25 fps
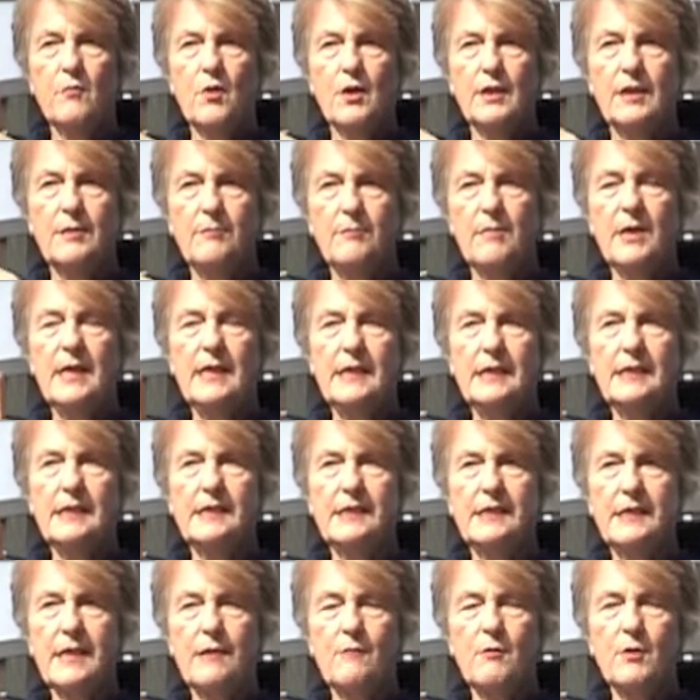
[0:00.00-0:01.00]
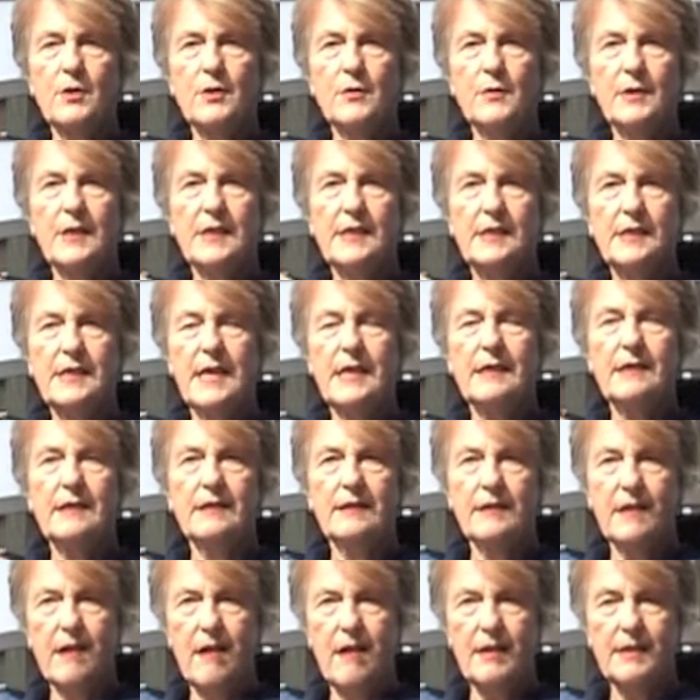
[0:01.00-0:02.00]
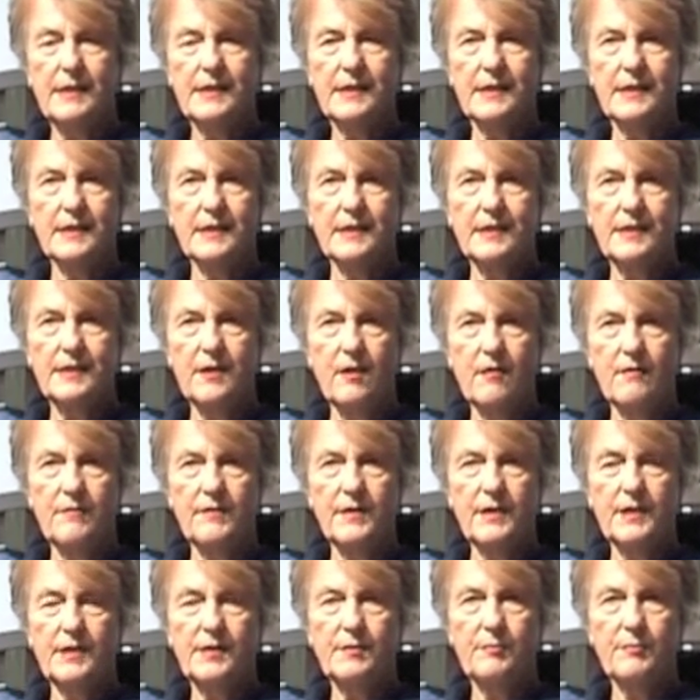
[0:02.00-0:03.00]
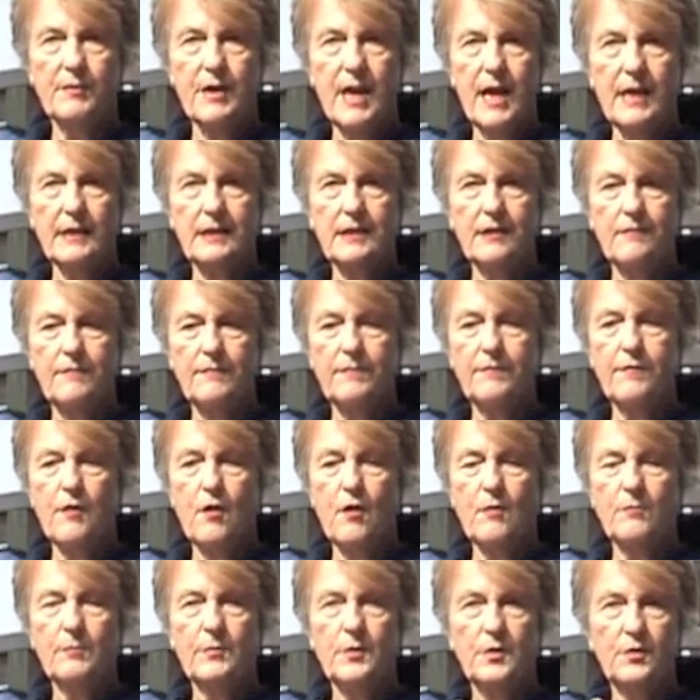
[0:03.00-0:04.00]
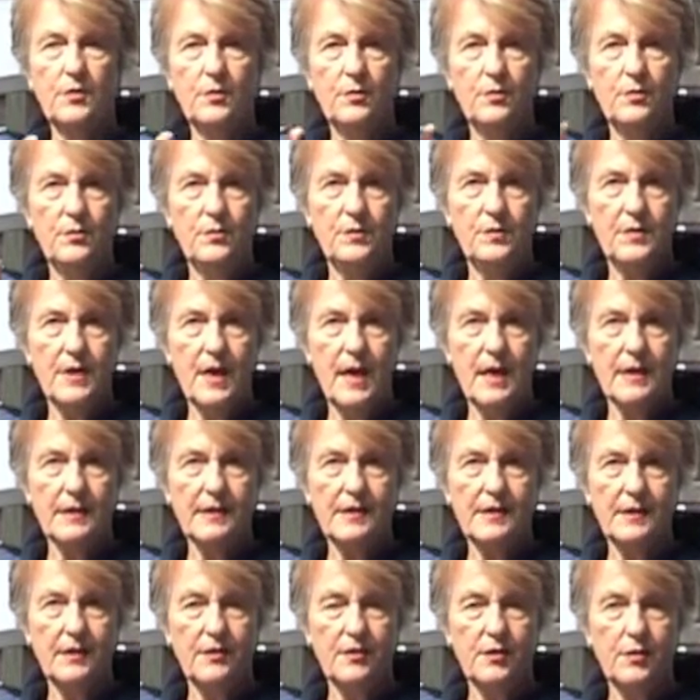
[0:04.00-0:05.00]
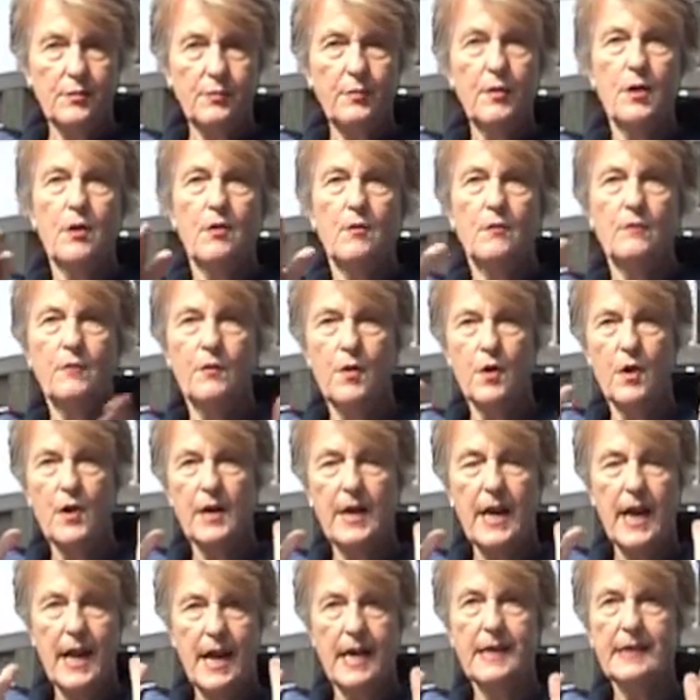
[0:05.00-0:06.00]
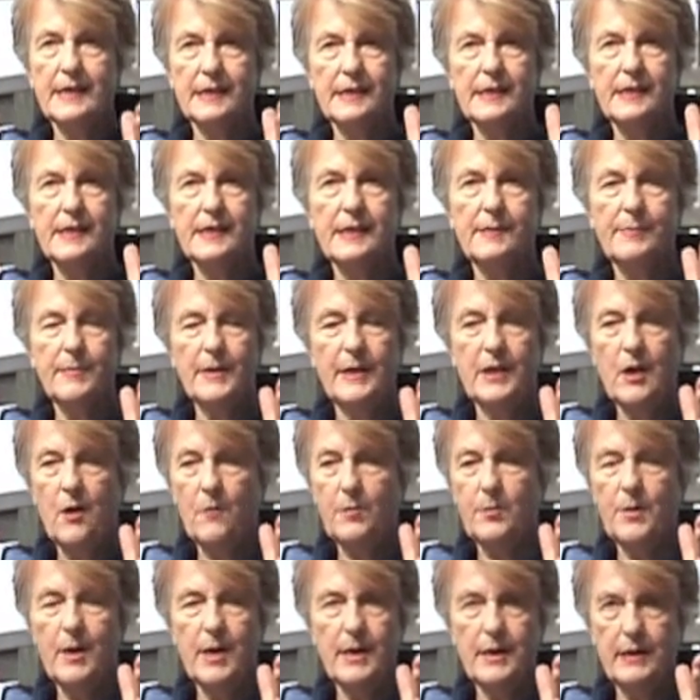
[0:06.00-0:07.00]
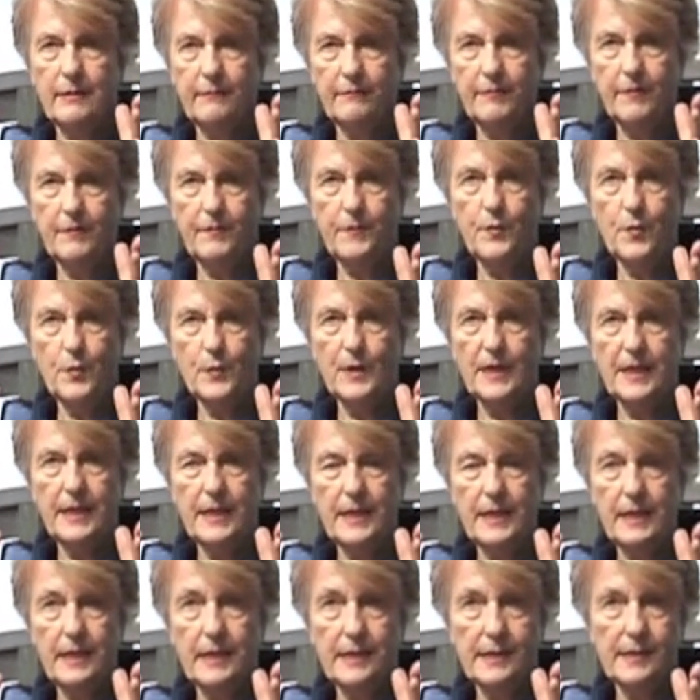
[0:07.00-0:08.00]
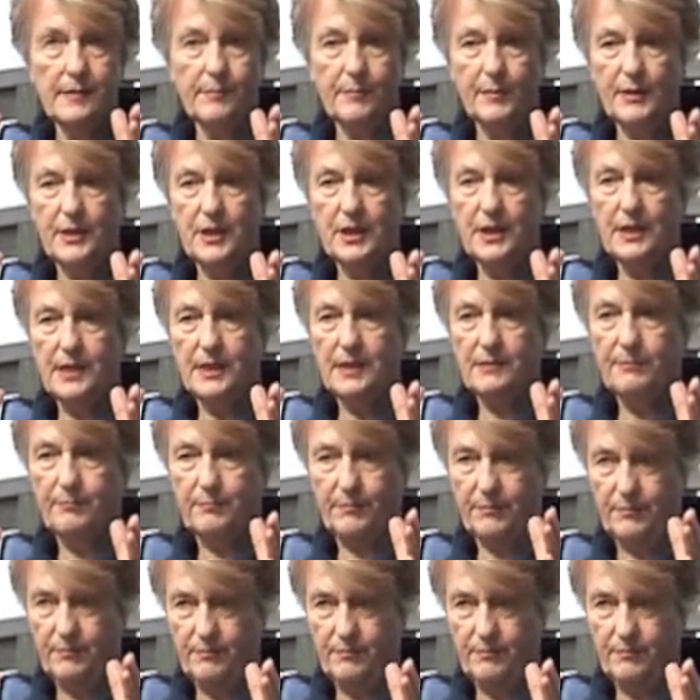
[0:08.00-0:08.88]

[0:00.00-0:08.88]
what it means is they want to extend the license of this reactor from 2012, where it ends. It's been operating for 40 years, which is